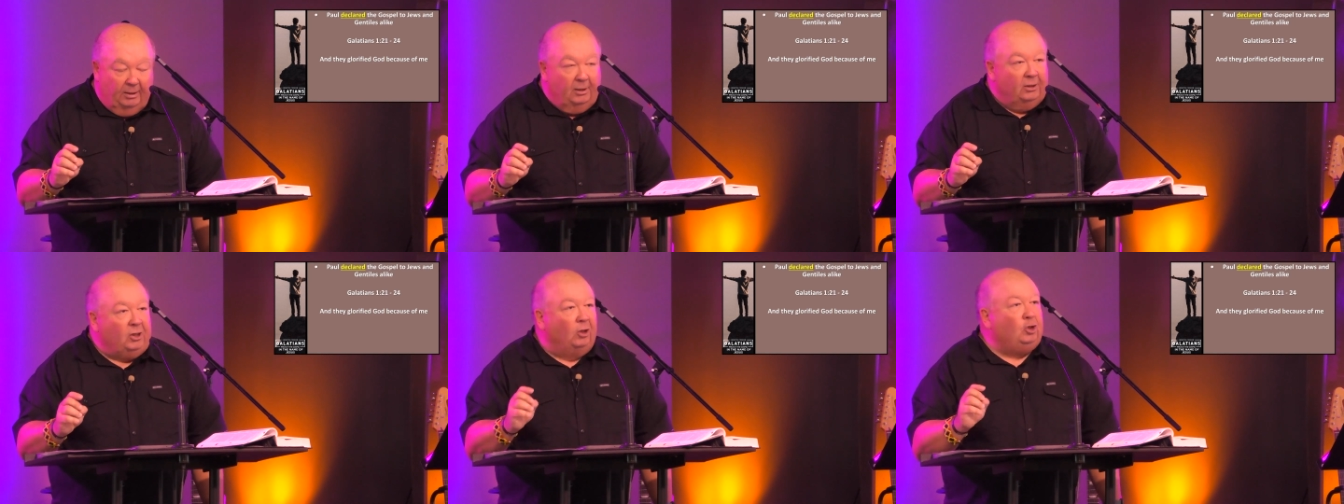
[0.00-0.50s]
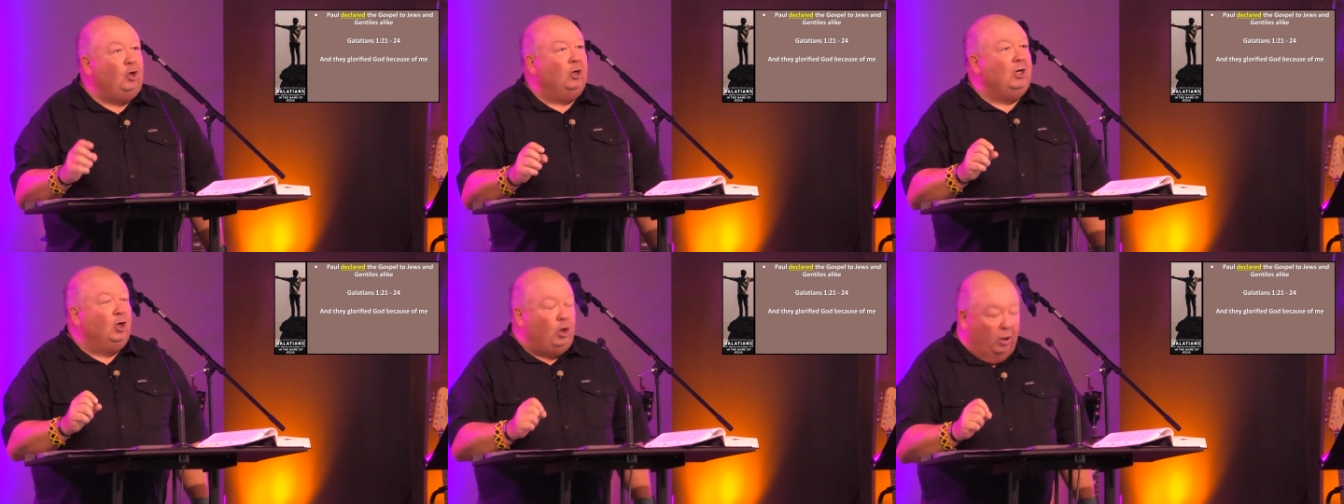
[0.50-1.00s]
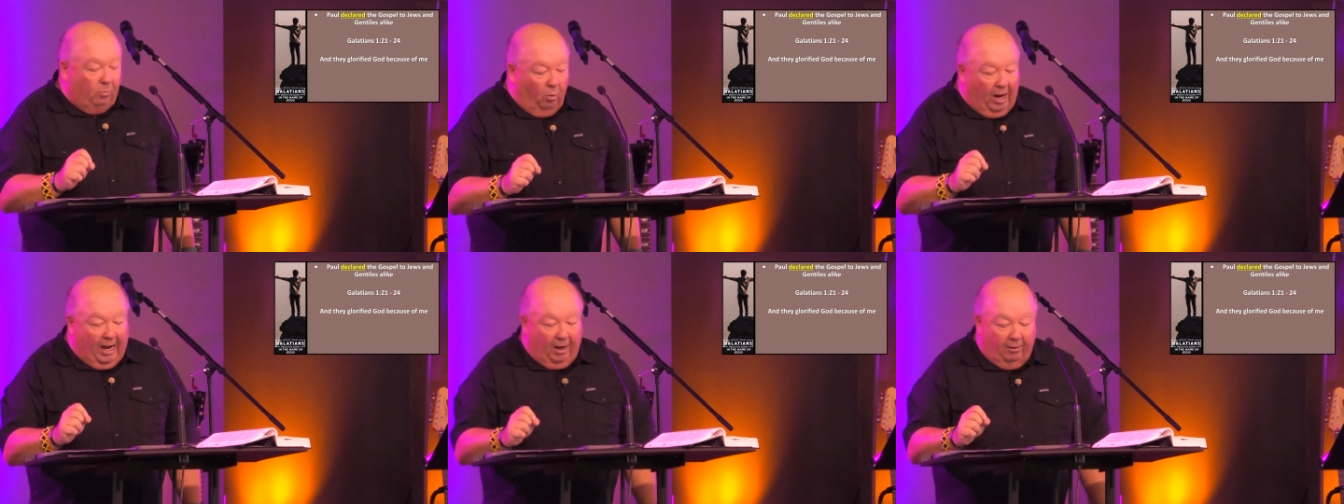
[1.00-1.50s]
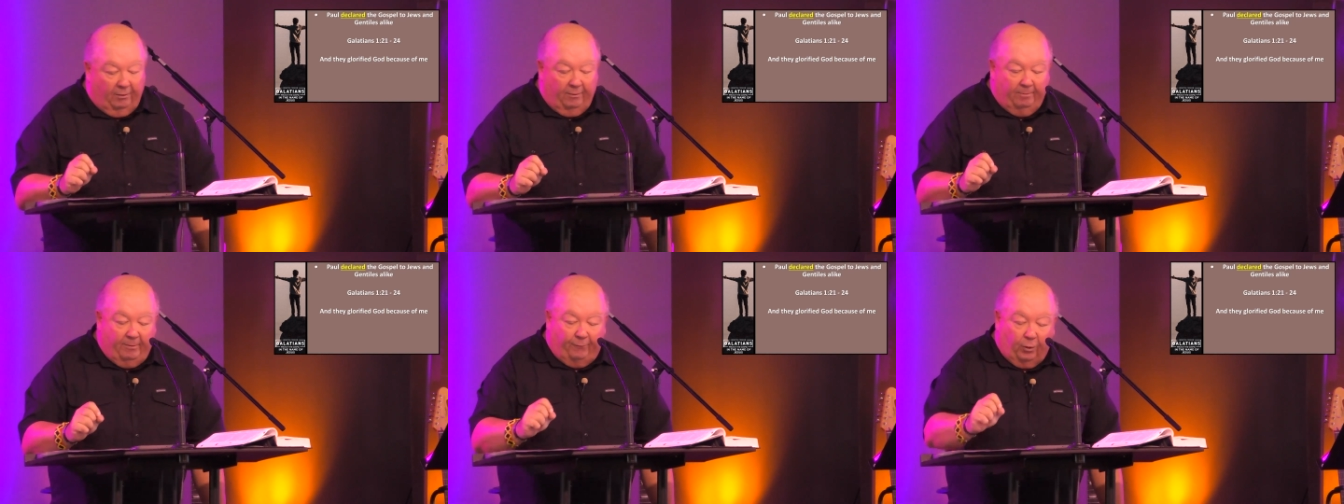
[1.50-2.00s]
So it took a good while
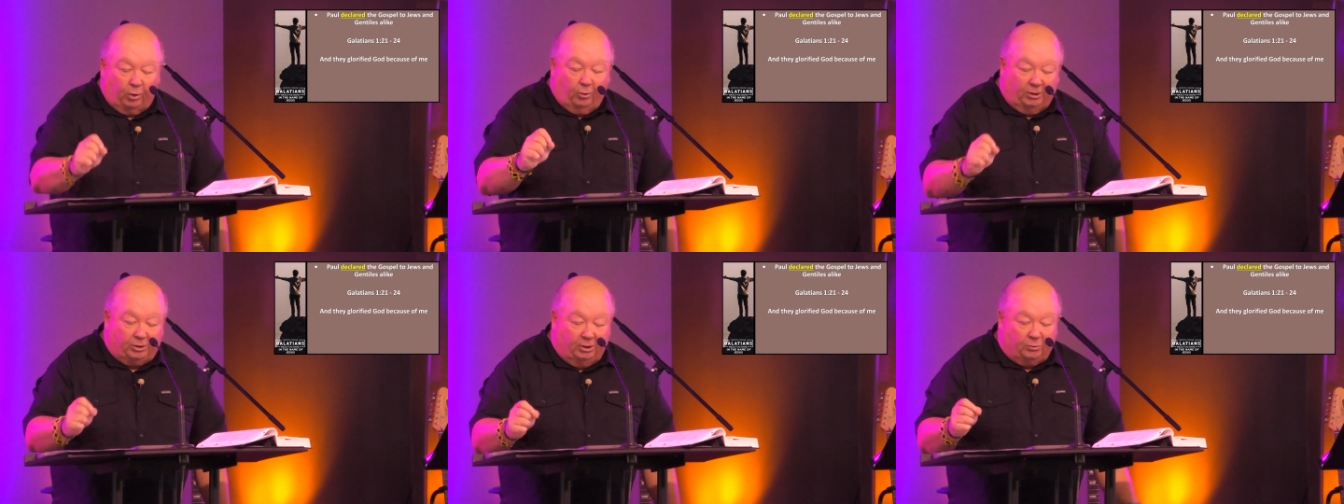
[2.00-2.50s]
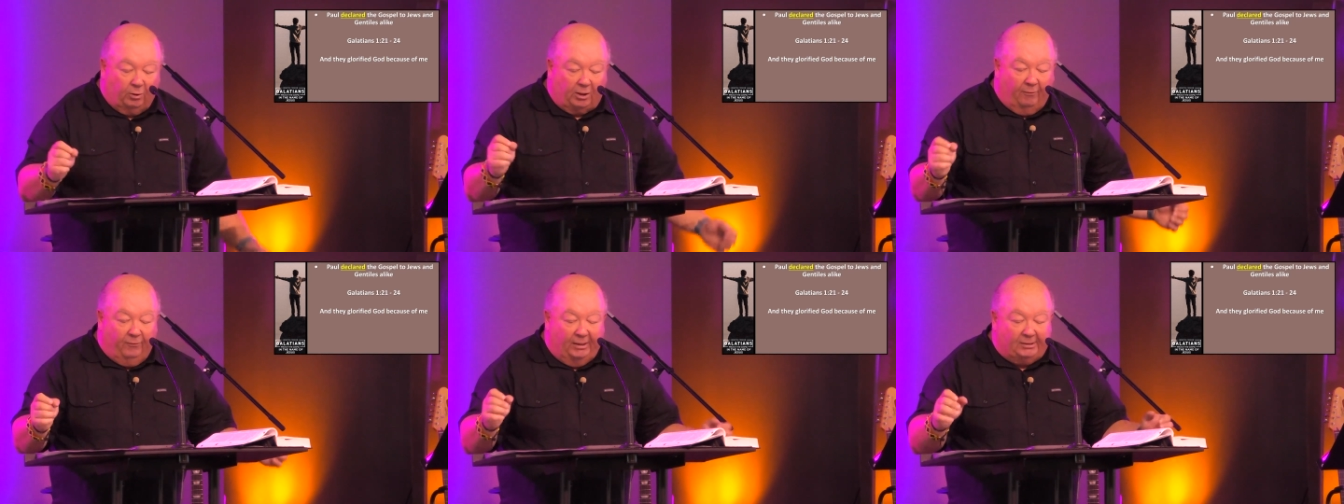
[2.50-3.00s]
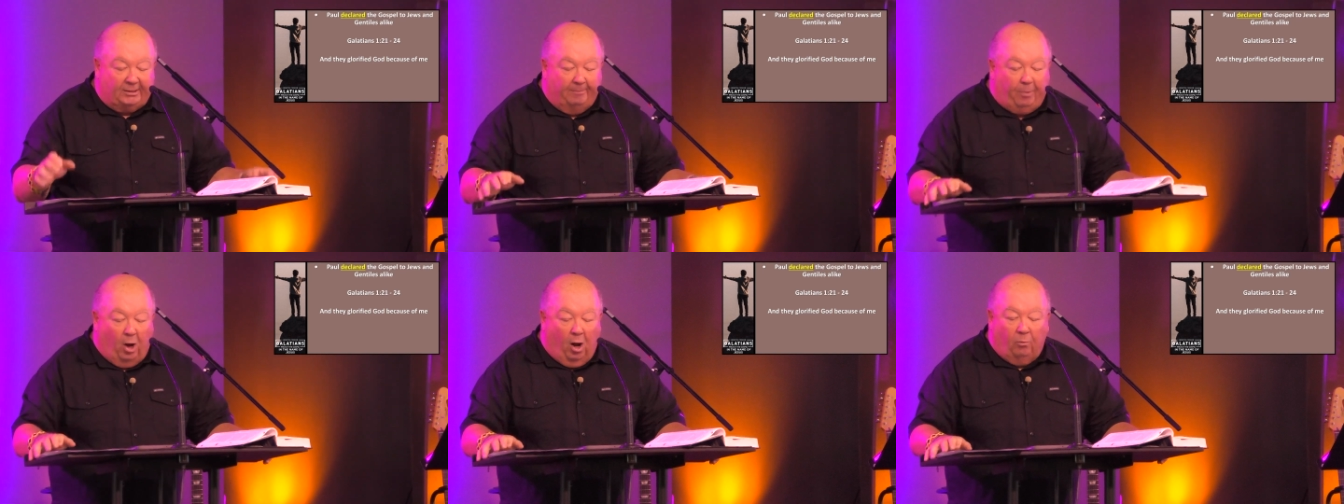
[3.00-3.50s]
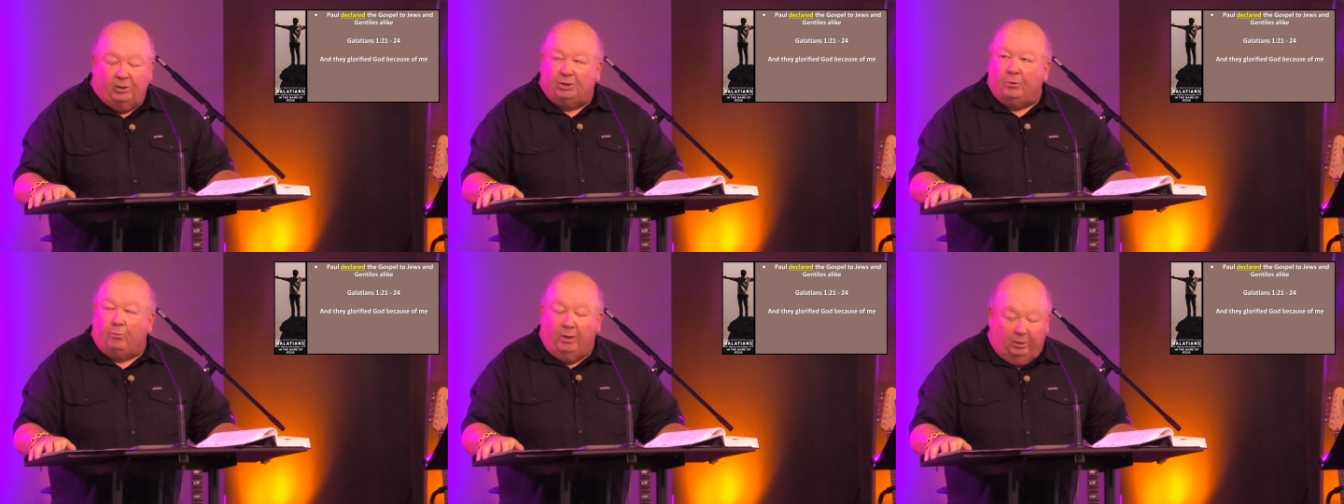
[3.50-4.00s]
before Christians were convinced that Paul was
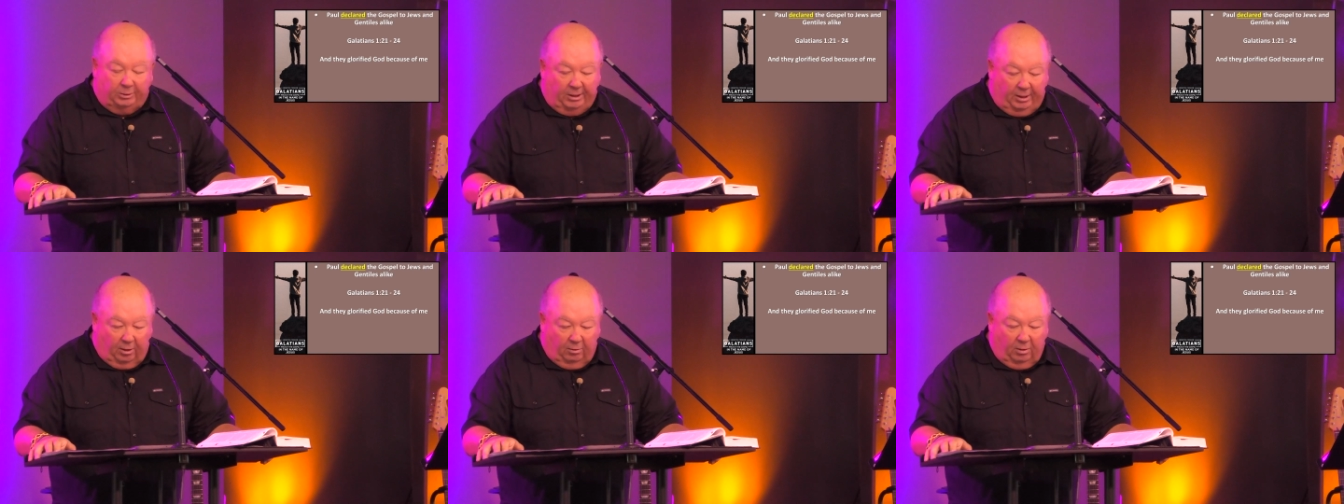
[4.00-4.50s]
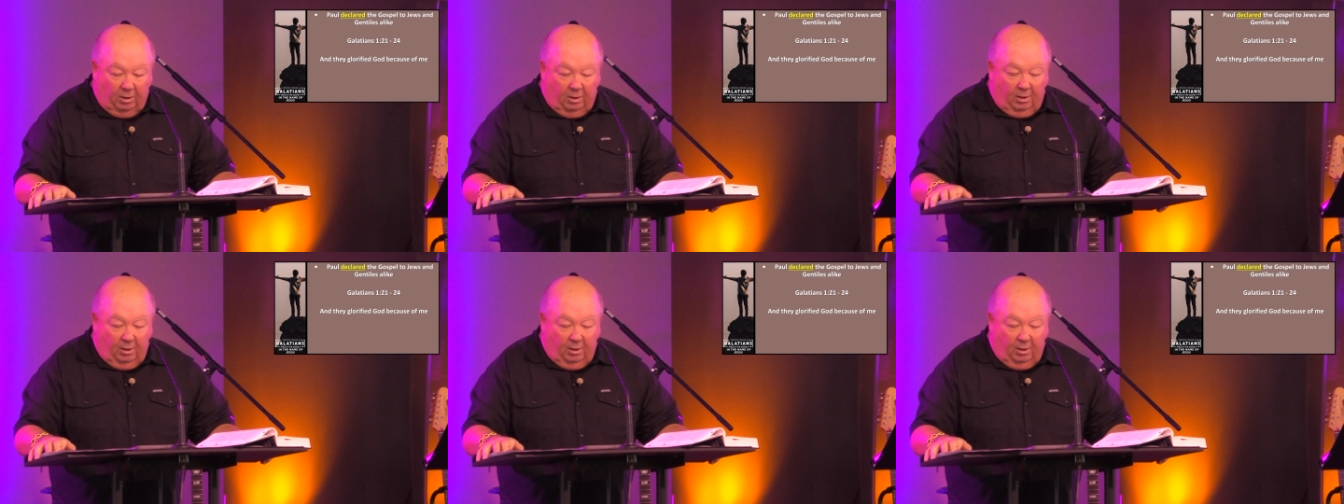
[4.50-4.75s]
the real deal.